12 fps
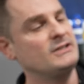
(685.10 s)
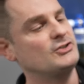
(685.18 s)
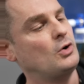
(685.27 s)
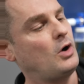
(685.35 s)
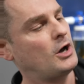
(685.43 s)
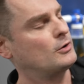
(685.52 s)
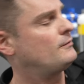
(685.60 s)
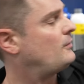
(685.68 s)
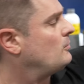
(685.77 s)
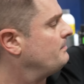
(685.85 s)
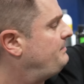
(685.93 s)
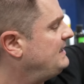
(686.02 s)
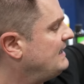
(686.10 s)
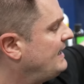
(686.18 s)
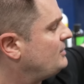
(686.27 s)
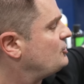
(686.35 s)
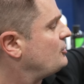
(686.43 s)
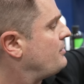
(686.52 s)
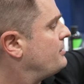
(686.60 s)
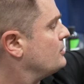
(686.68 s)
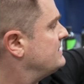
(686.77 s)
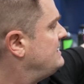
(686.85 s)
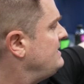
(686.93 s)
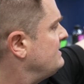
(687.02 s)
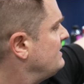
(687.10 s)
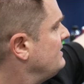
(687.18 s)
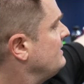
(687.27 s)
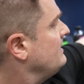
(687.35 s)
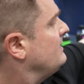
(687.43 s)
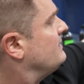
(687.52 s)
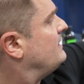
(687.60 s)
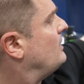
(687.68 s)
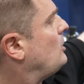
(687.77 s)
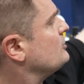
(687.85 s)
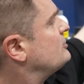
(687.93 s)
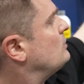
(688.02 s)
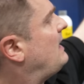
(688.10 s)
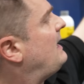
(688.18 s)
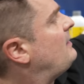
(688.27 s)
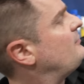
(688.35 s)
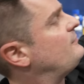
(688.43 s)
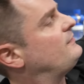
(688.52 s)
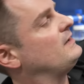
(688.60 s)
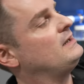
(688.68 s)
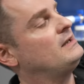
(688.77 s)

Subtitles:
So Auto Foam pH 13. They also have